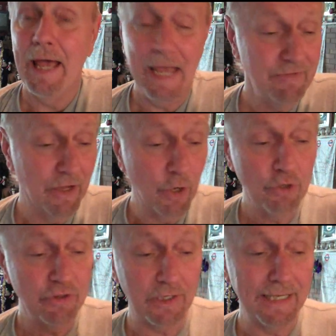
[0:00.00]
Have you
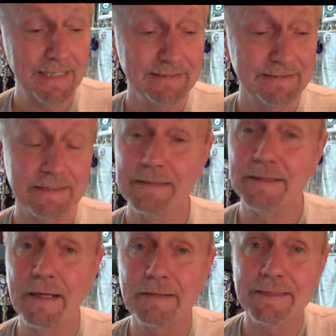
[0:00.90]
heard the latest?
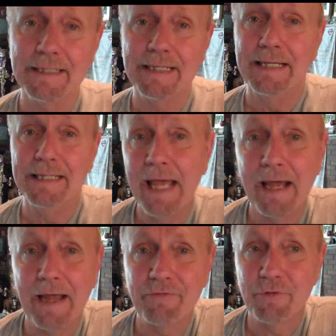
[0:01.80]
Huh?
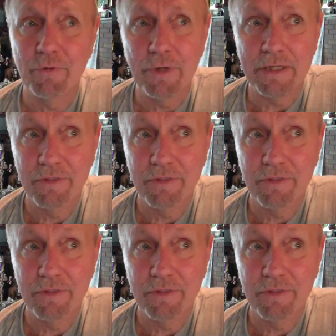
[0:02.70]
Yeah, after,